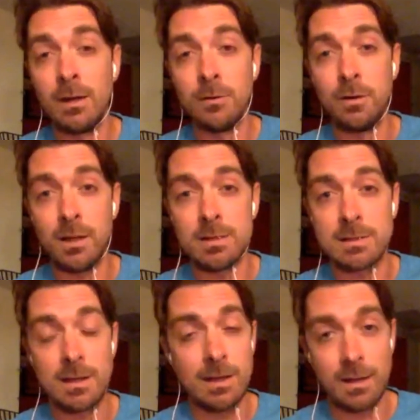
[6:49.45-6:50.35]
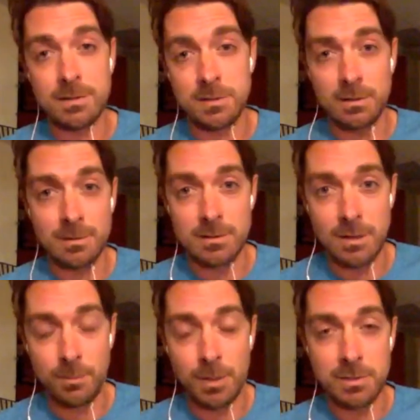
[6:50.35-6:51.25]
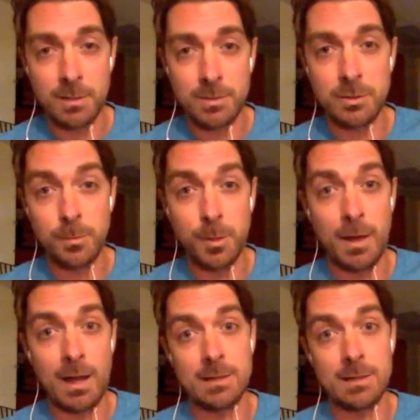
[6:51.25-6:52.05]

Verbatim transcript: realize, hey, actually, it's not my job that's holding me back.